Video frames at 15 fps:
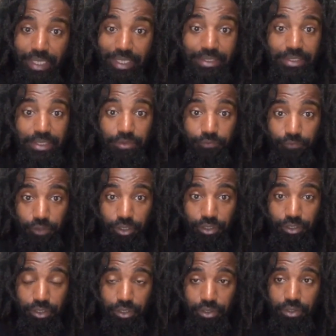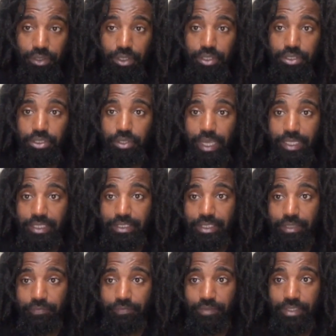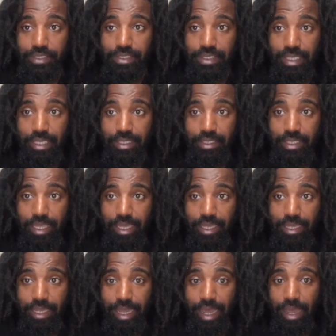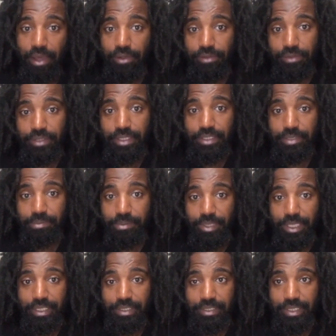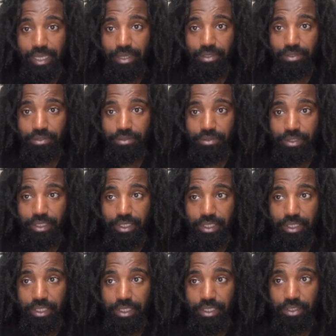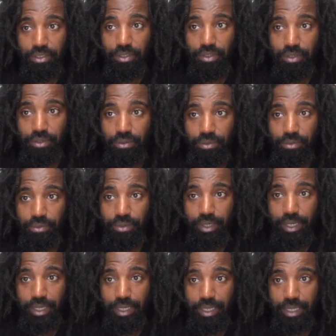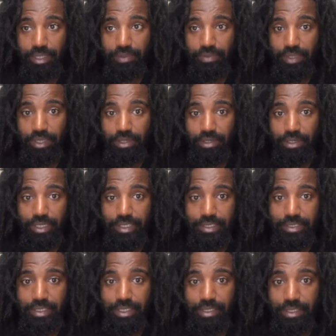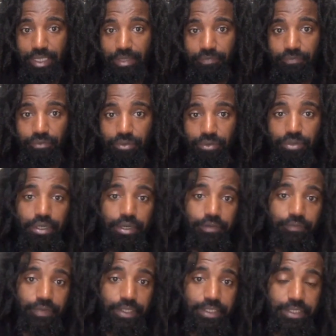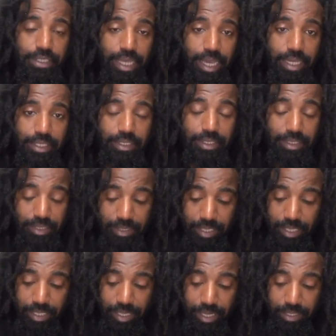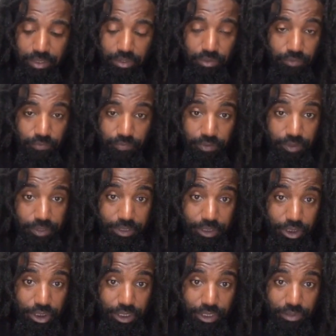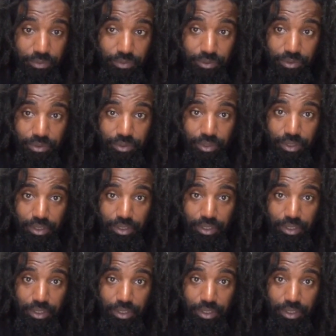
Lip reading: is in Virgo. So I can definitely say that how this plays out, you know, there is a level of anxiety that I do feel in general,